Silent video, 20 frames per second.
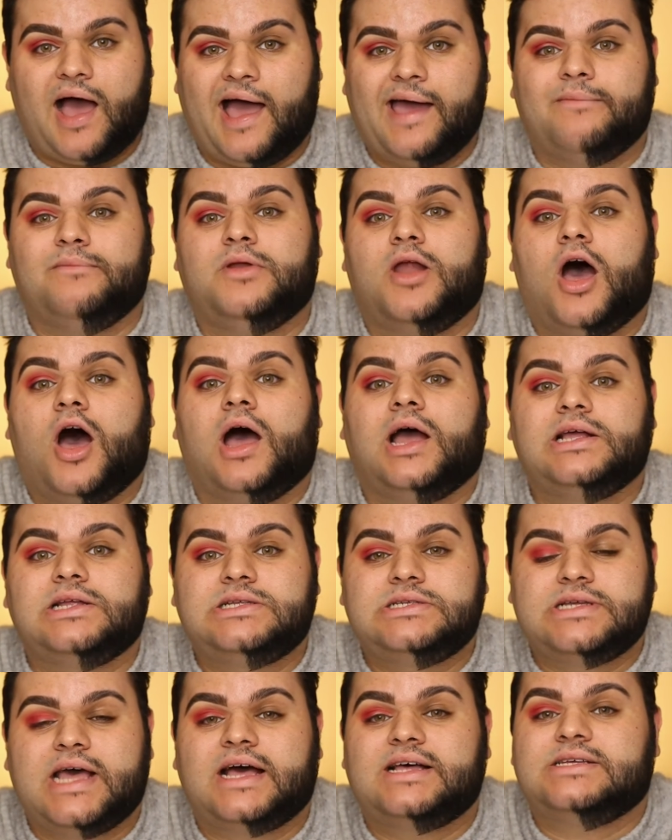I'm
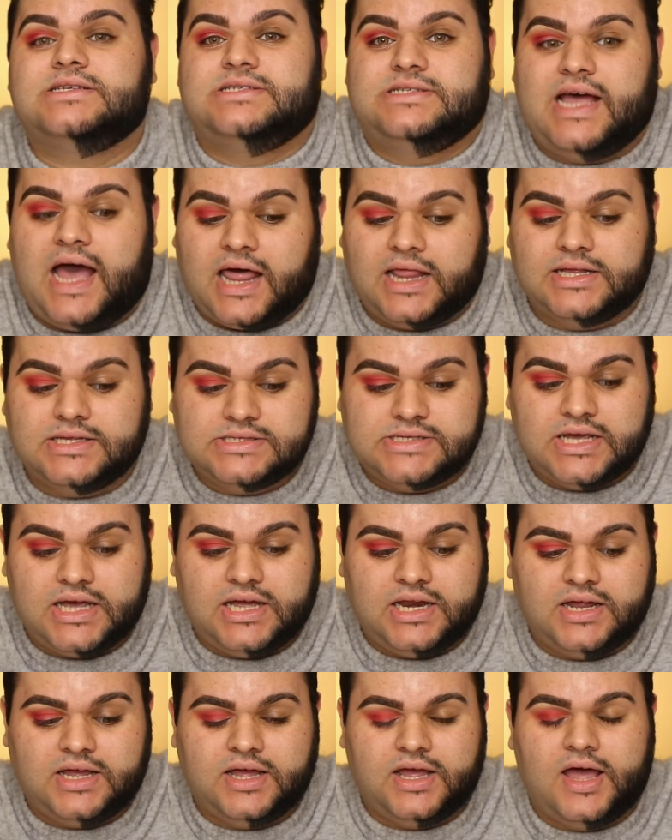not as
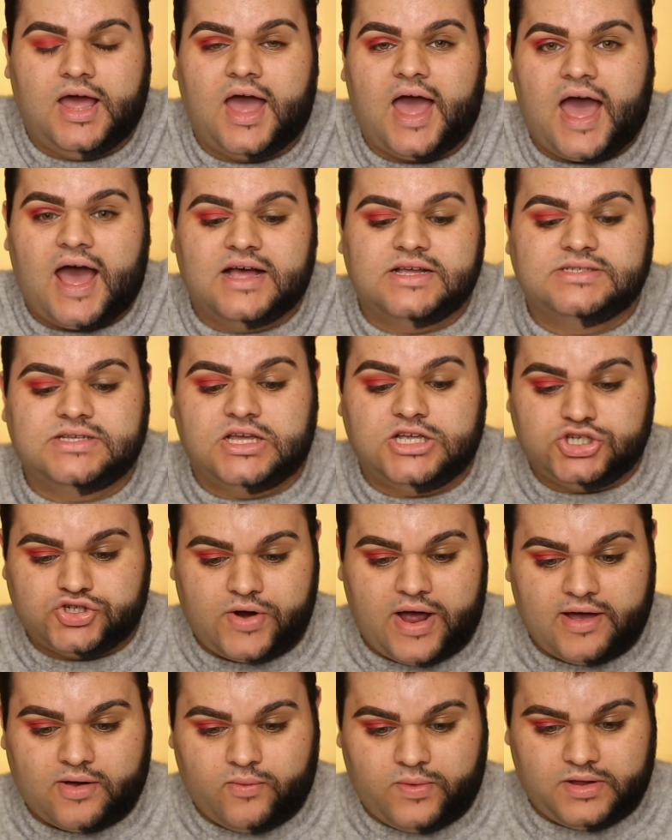talented as a
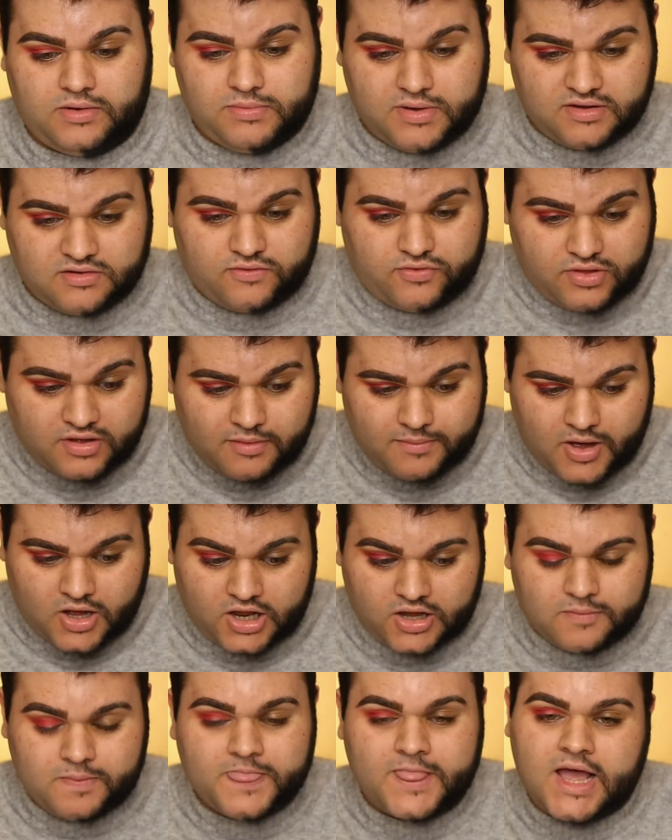drag queen, because if you think about
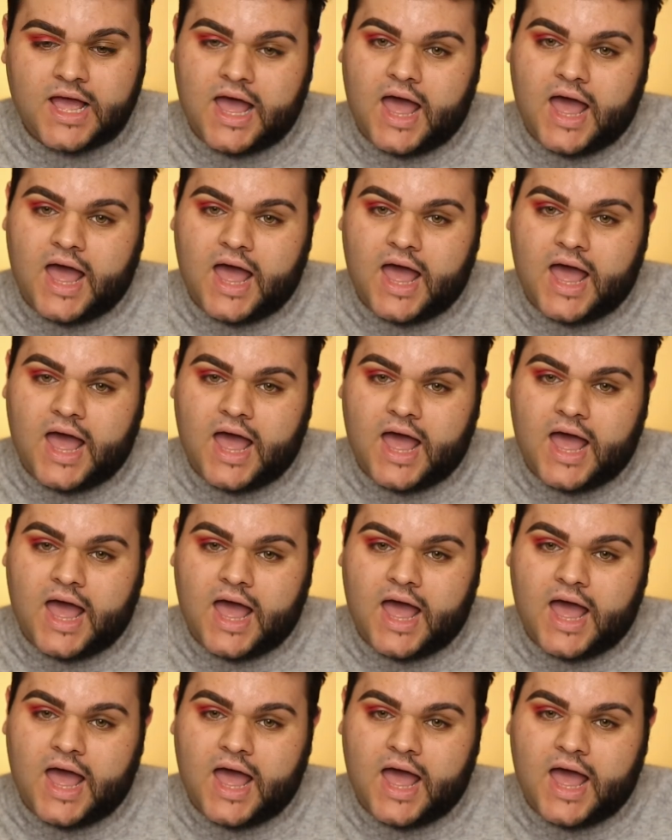it,